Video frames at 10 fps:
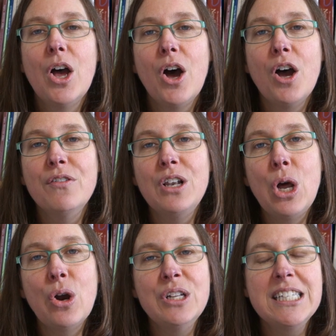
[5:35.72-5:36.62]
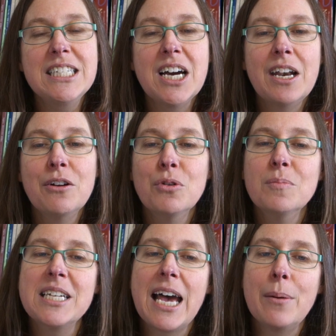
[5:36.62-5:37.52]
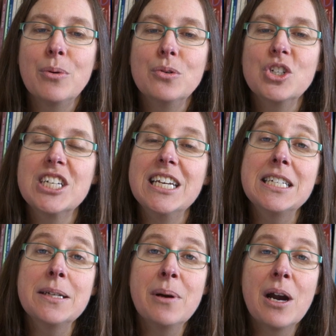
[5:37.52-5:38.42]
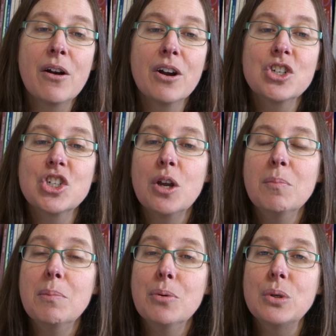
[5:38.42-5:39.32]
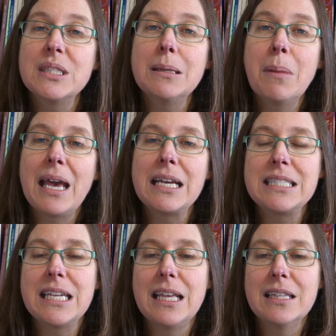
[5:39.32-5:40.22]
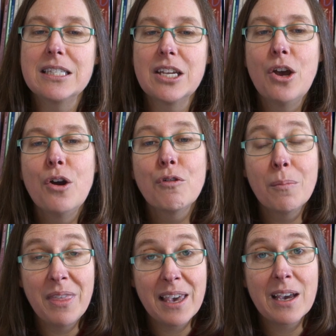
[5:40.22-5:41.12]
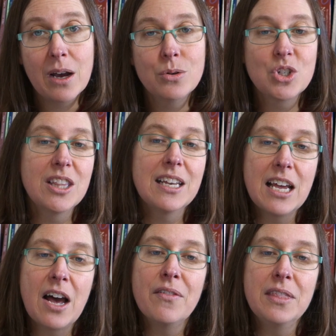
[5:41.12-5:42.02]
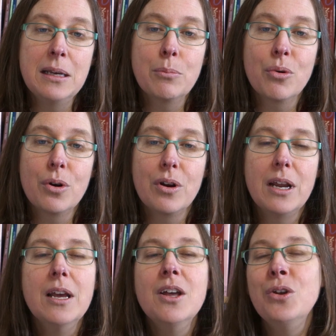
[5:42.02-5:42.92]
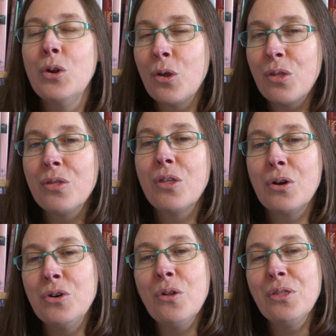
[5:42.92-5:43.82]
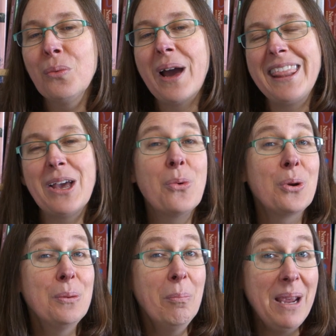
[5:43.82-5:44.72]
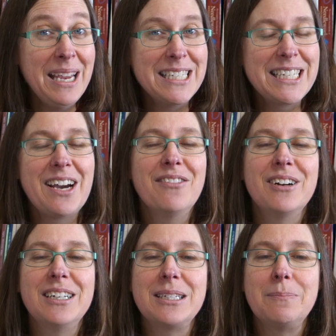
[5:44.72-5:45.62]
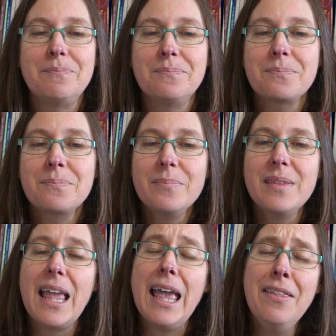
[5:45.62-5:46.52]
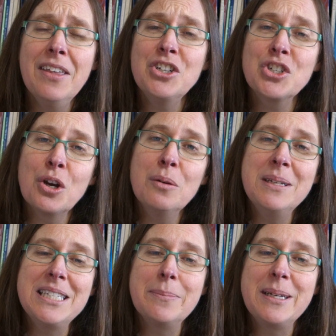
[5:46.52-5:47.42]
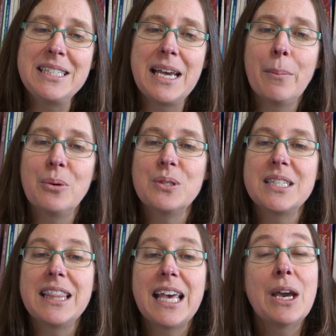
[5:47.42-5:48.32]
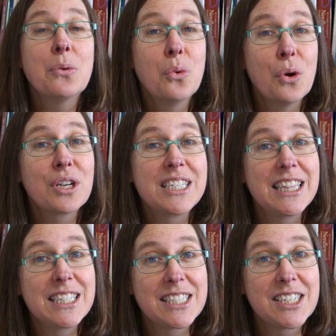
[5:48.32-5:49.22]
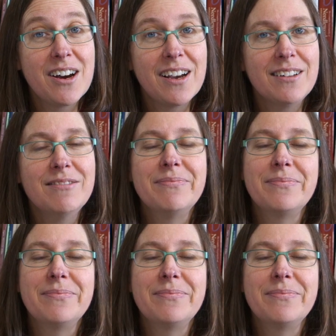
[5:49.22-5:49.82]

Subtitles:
Over Lauren's dining room table, she and Tamara showed me books and magazines from their culture that covered the embroidery, though not the way they wanted me to cover it. And they showed me some examples that they had worked in the style.